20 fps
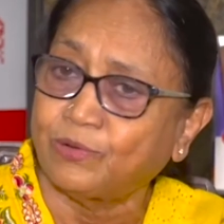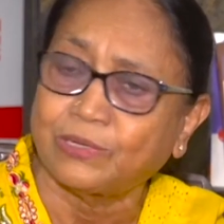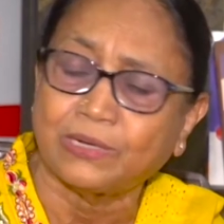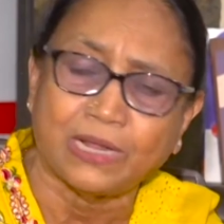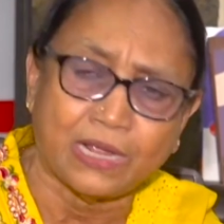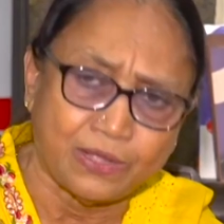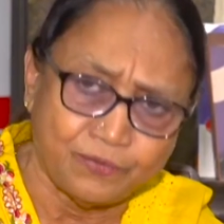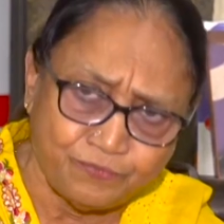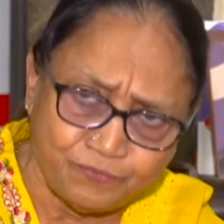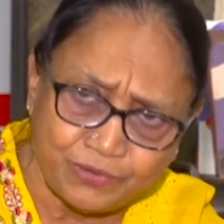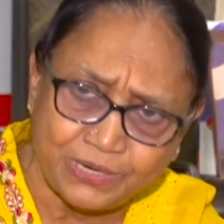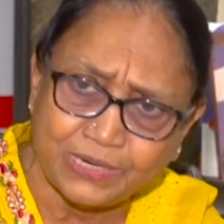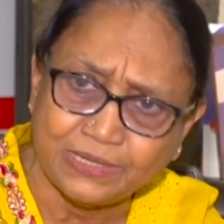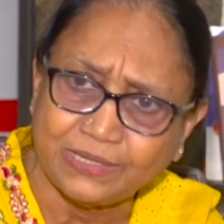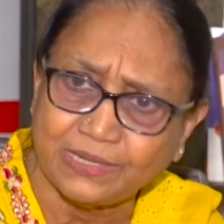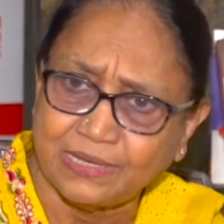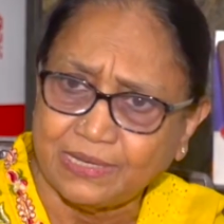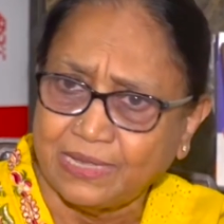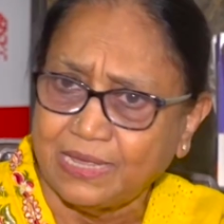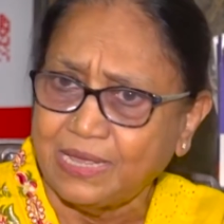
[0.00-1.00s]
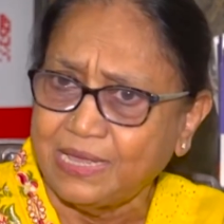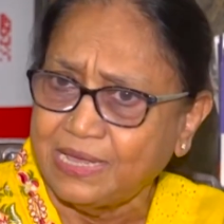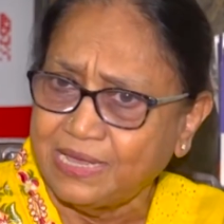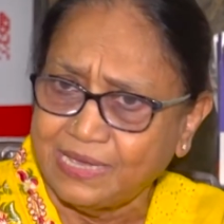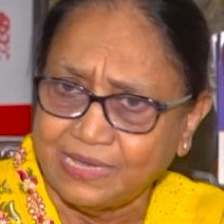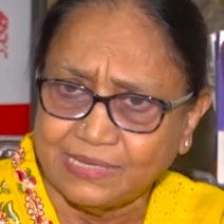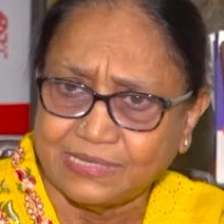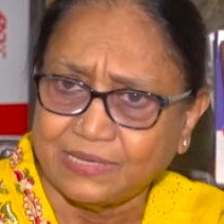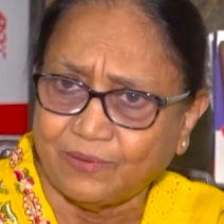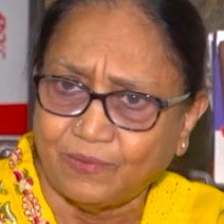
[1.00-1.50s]
work, everything
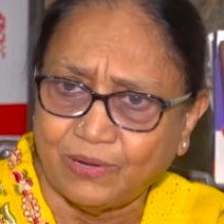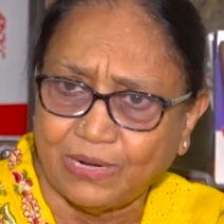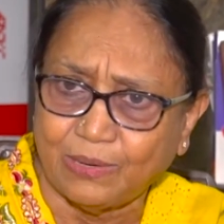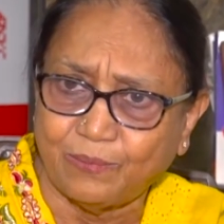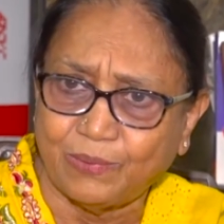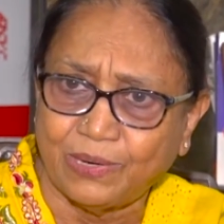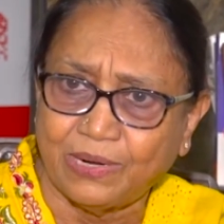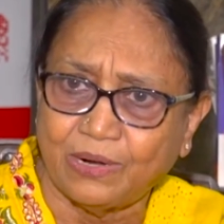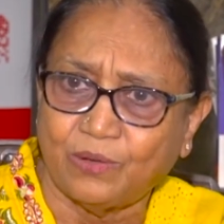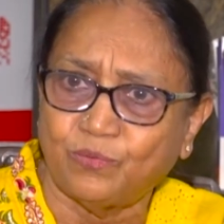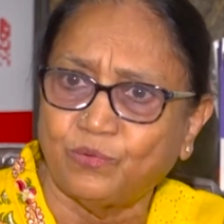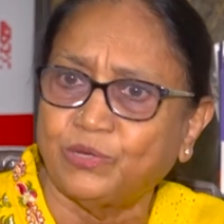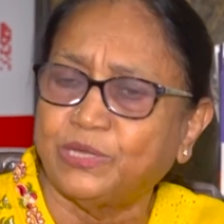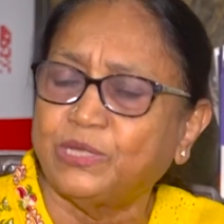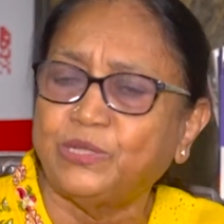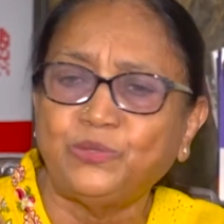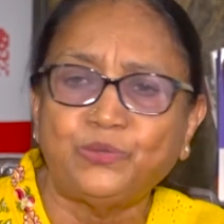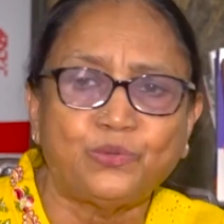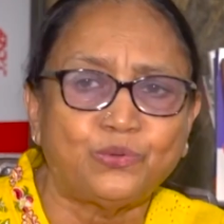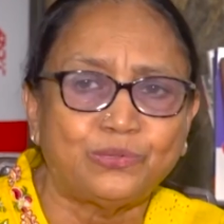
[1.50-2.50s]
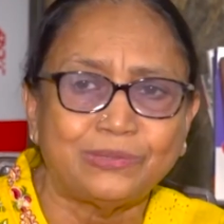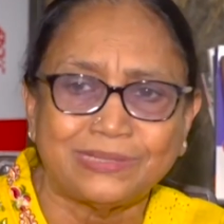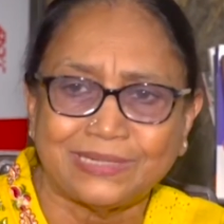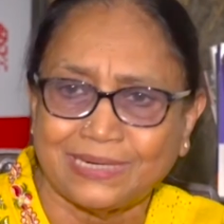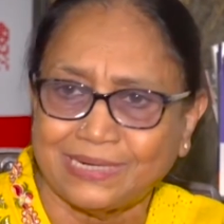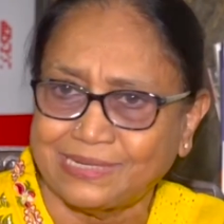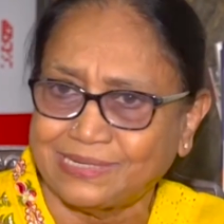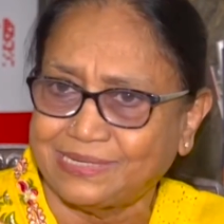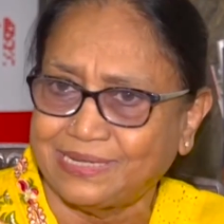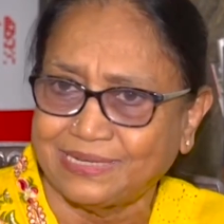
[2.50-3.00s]
is available now. In those
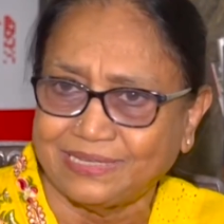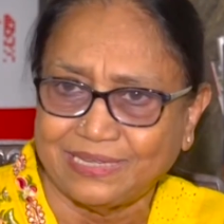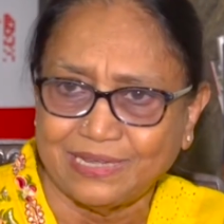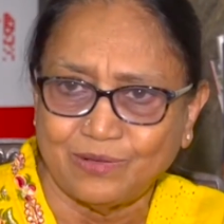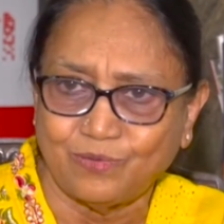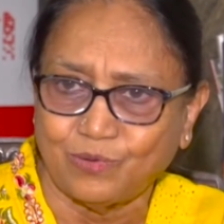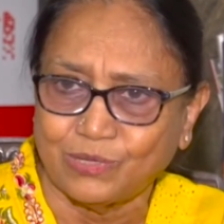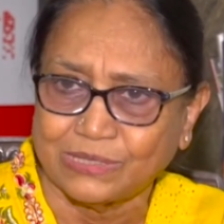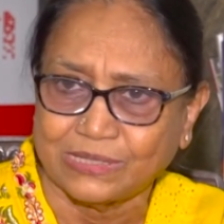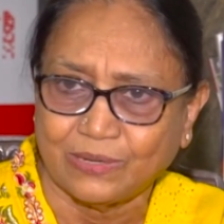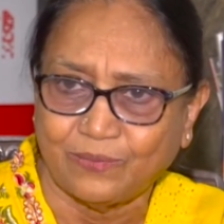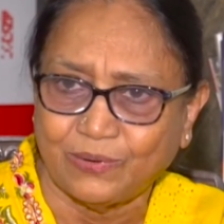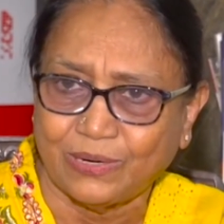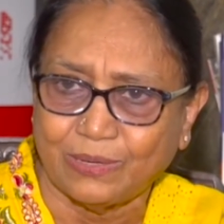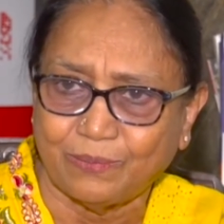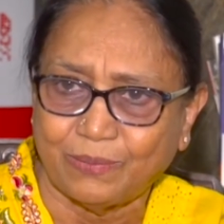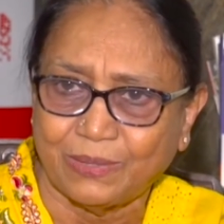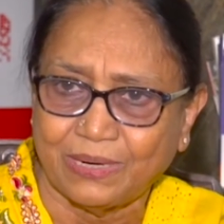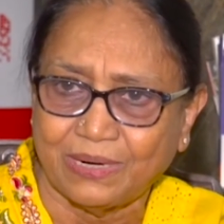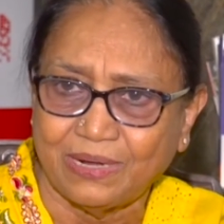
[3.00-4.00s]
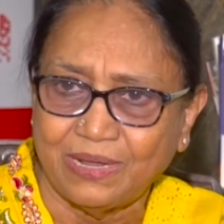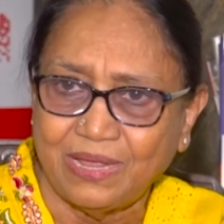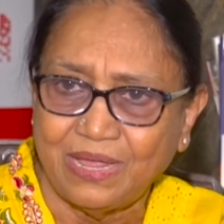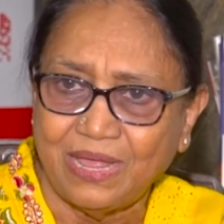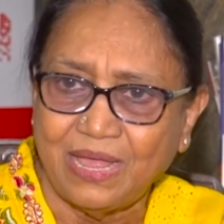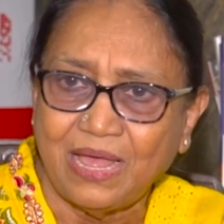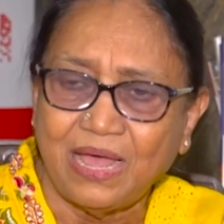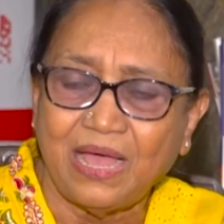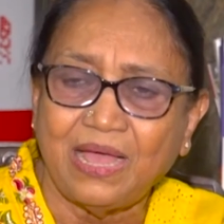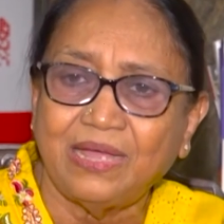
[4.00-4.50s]
days, nothing was available.
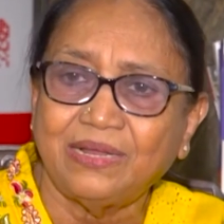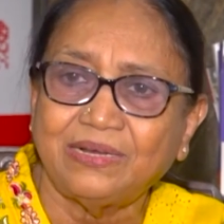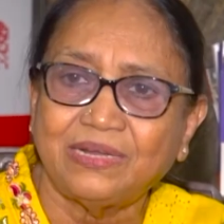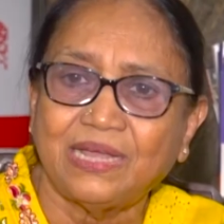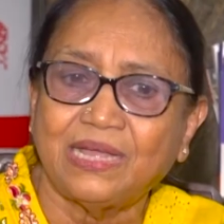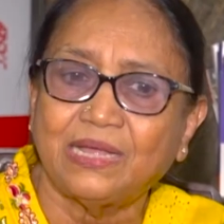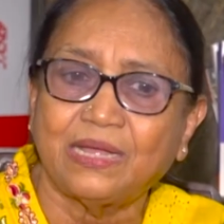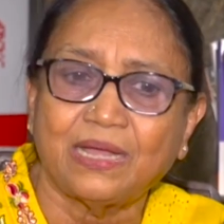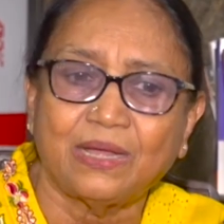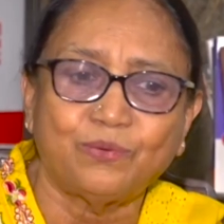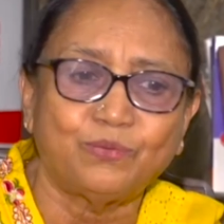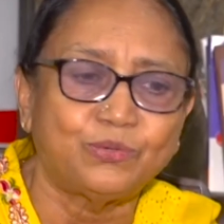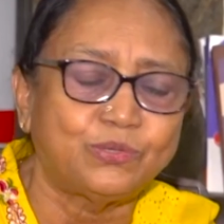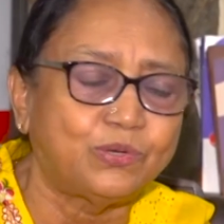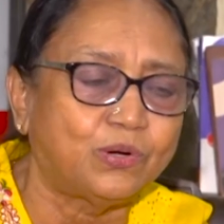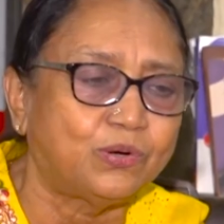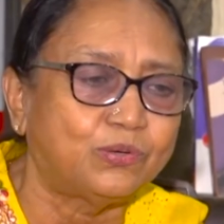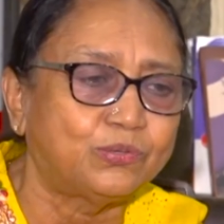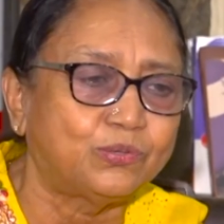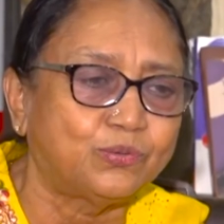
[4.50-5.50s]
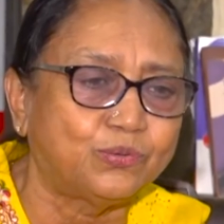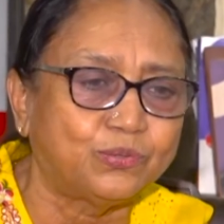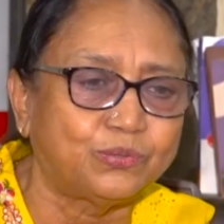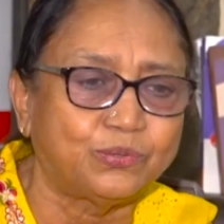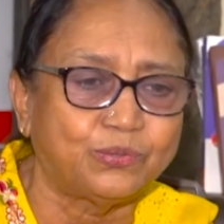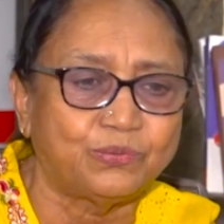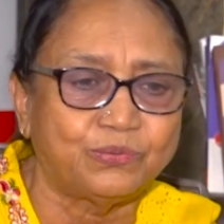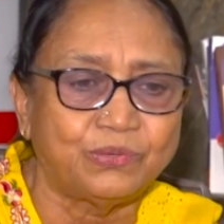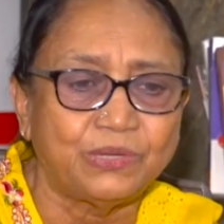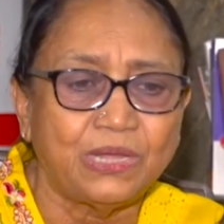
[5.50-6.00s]
And I would not
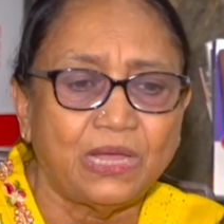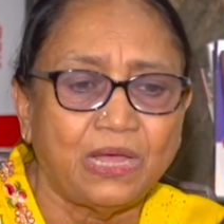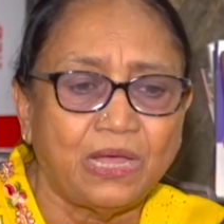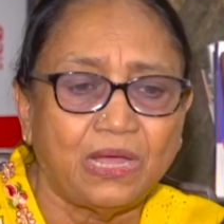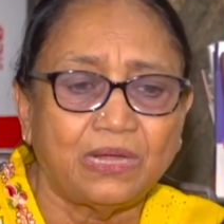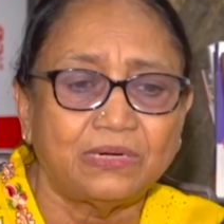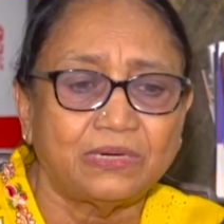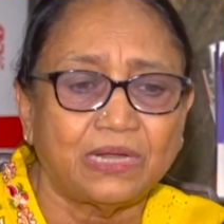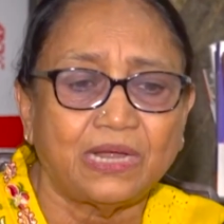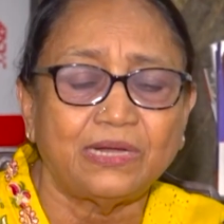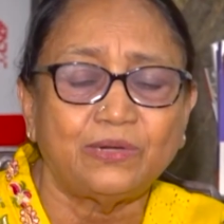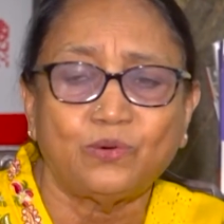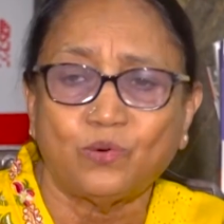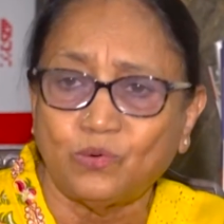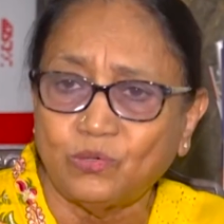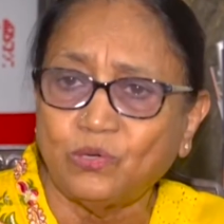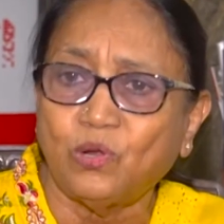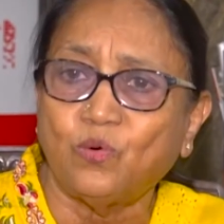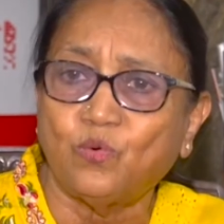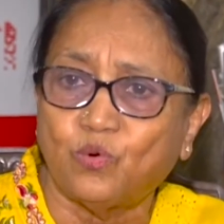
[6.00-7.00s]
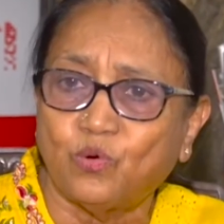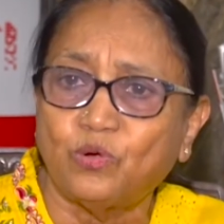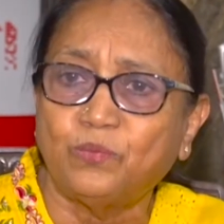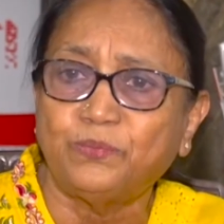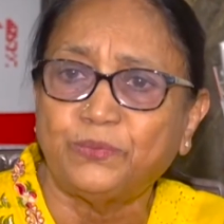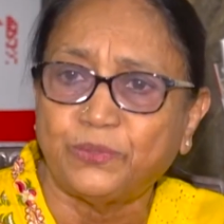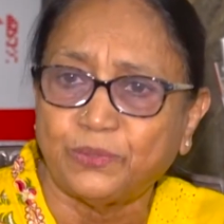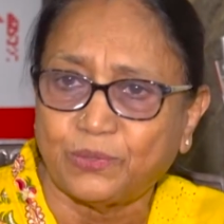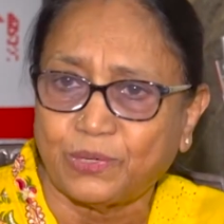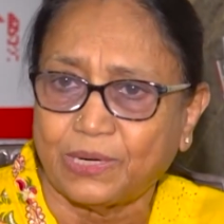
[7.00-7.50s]
go, and I don't know
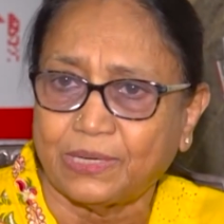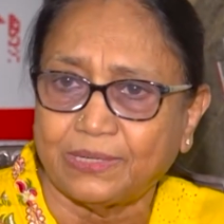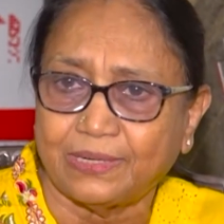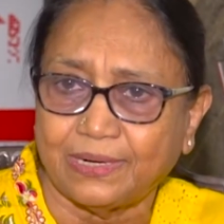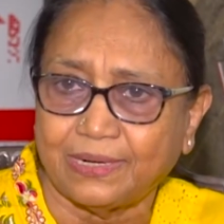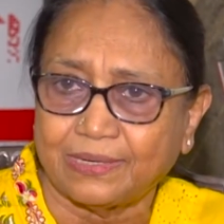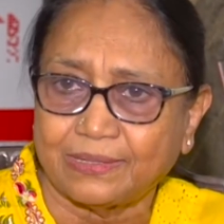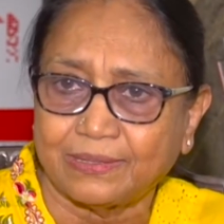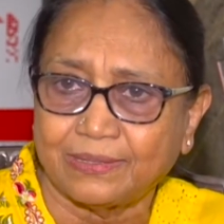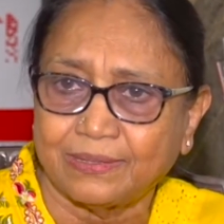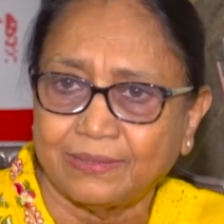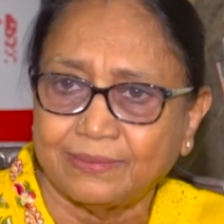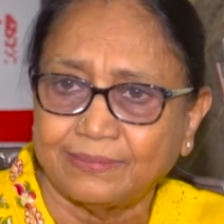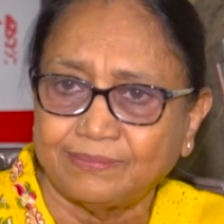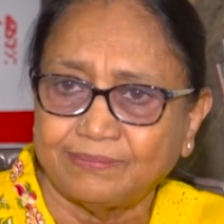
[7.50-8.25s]
whom to contact.